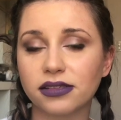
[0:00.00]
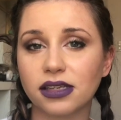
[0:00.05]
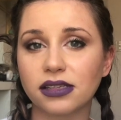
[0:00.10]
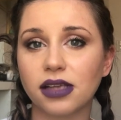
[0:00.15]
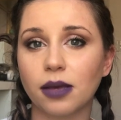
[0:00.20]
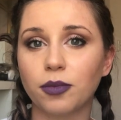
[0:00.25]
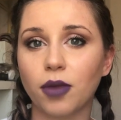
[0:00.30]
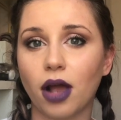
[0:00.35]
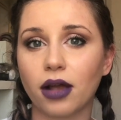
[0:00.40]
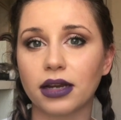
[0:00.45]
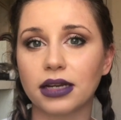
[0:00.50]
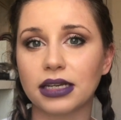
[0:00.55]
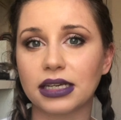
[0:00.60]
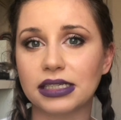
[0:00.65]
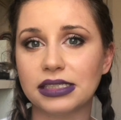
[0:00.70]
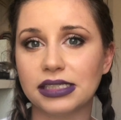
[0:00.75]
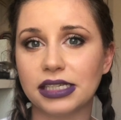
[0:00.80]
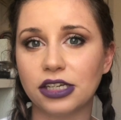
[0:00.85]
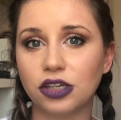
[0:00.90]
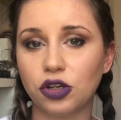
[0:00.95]
because I'm not going to
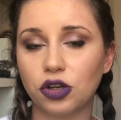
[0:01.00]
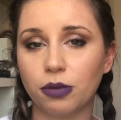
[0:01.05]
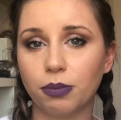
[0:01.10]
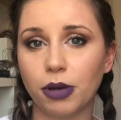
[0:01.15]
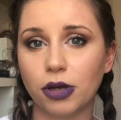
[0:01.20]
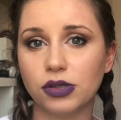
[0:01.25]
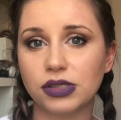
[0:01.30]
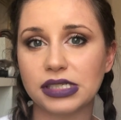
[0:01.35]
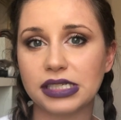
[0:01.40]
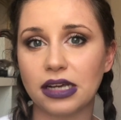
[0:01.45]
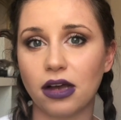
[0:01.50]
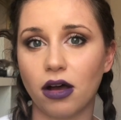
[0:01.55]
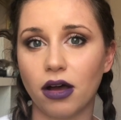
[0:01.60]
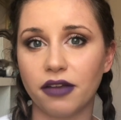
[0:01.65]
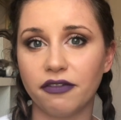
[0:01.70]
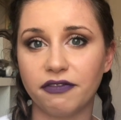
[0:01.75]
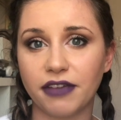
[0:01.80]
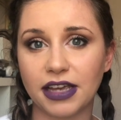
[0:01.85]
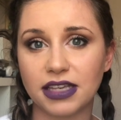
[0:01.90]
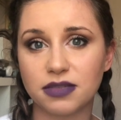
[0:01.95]
continue to post it
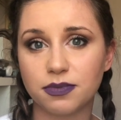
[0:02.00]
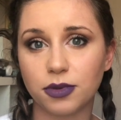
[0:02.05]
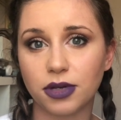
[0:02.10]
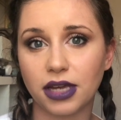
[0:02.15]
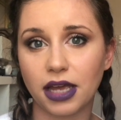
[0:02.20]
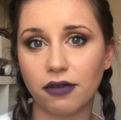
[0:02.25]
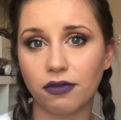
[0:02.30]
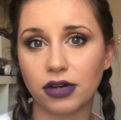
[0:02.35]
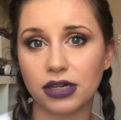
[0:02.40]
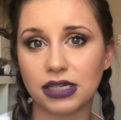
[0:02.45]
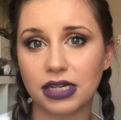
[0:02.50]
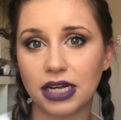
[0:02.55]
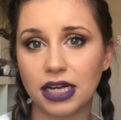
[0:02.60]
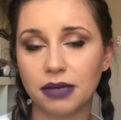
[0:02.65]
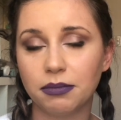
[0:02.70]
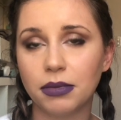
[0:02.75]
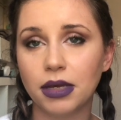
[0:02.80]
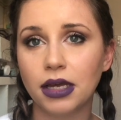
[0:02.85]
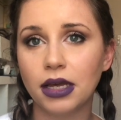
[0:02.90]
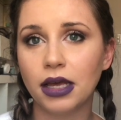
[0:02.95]
on Facebook every
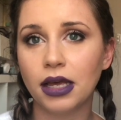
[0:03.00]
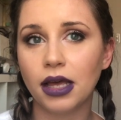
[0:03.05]
time.